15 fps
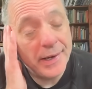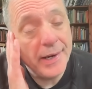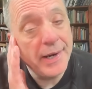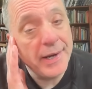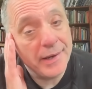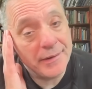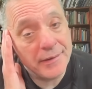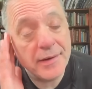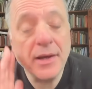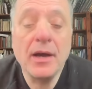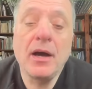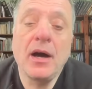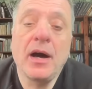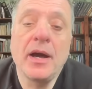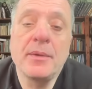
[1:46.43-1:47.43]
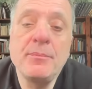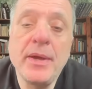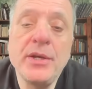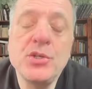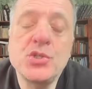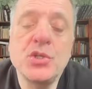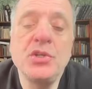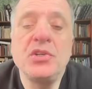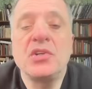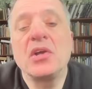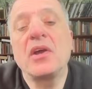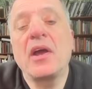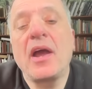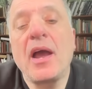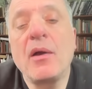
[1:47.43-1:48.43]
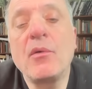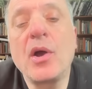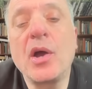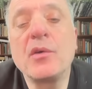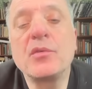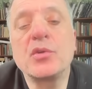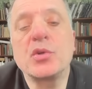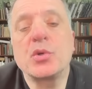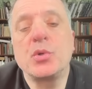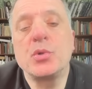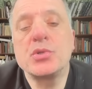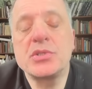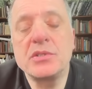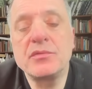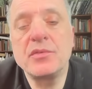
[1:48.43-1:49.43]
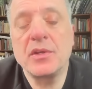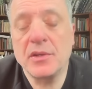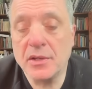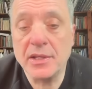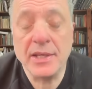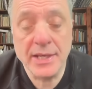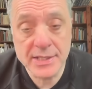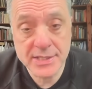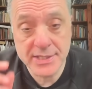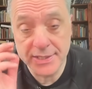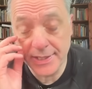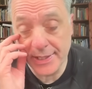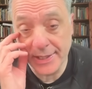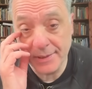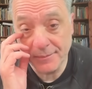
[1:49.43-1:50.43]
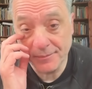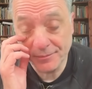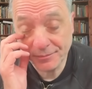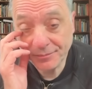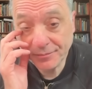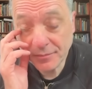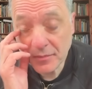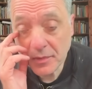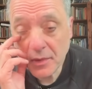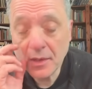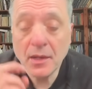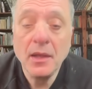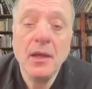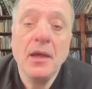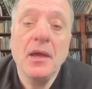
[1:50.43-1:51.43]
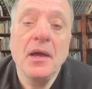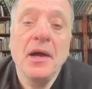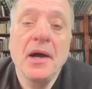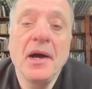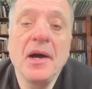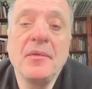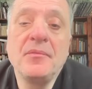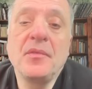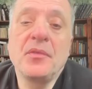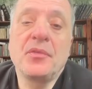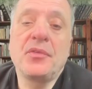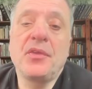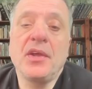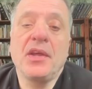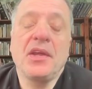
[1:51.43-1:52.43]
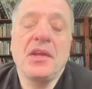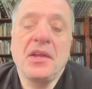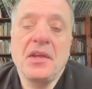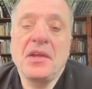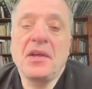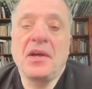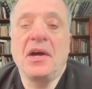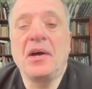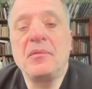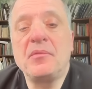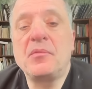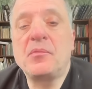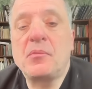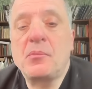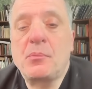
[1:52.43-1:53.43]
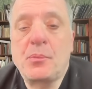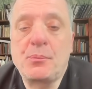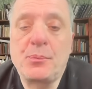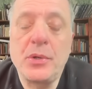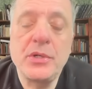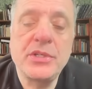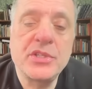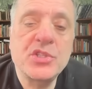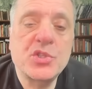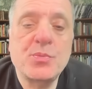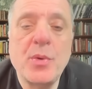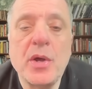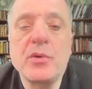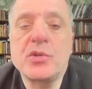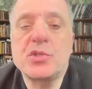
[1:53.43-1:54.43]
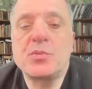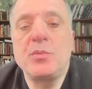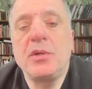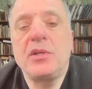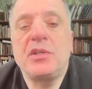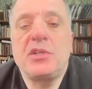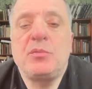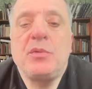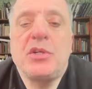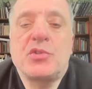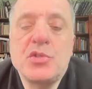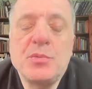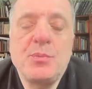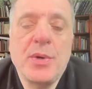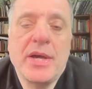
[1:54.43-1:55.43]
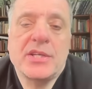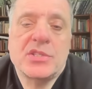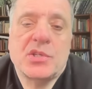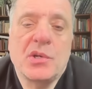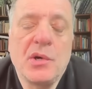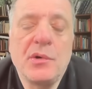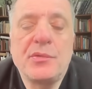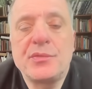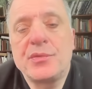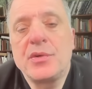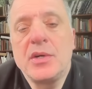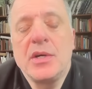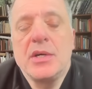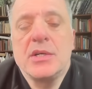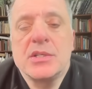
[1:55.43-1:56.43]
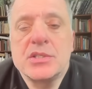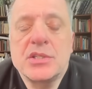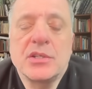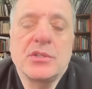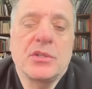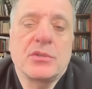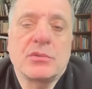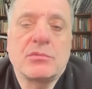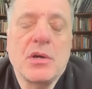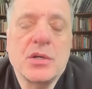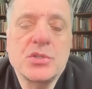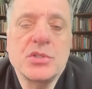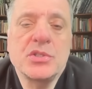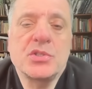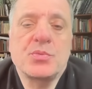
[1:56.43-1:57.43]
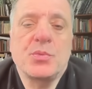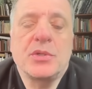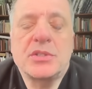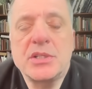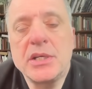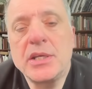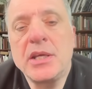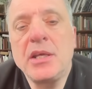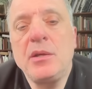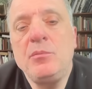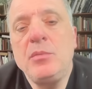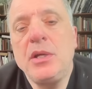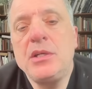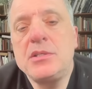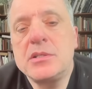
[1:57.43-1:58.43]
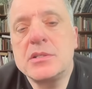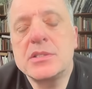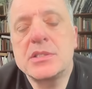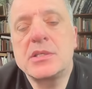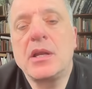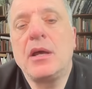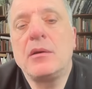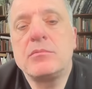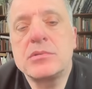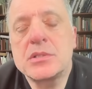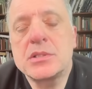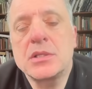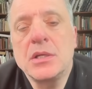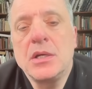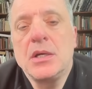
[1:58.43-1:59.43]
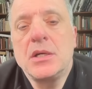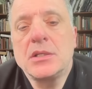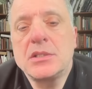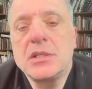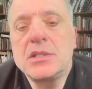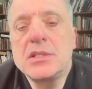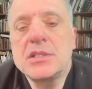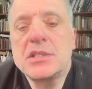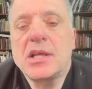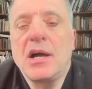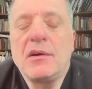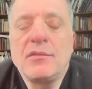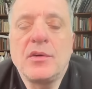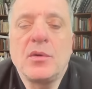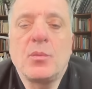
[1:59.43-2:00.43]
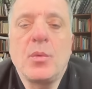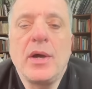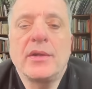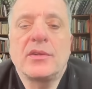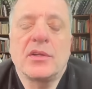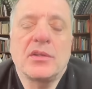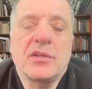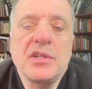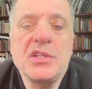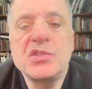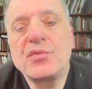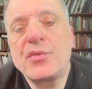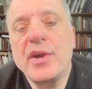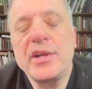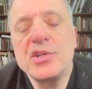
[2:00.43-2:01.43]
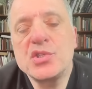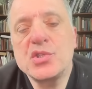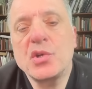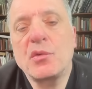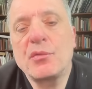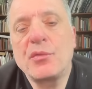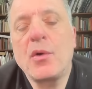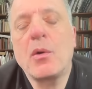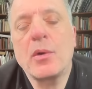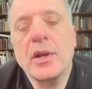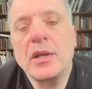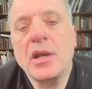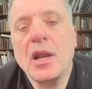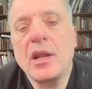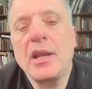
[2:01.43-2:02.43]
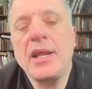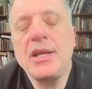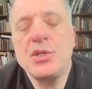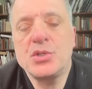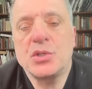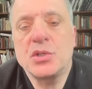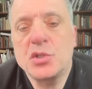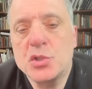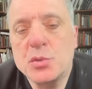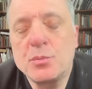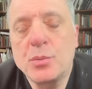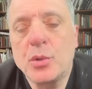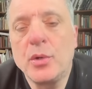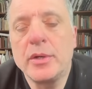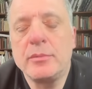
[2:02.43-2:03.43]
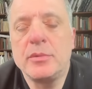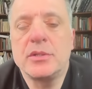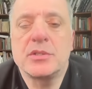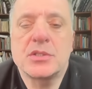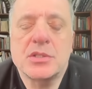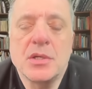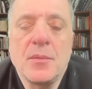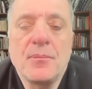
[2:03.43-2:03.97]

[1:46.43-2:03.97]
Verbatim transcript: And I mentioned how over the course of yesterday, the Putin spokesman, Dmitry Peskov, said that the Russians were taking immediate steps to discover whether these French Foreign Legion deployments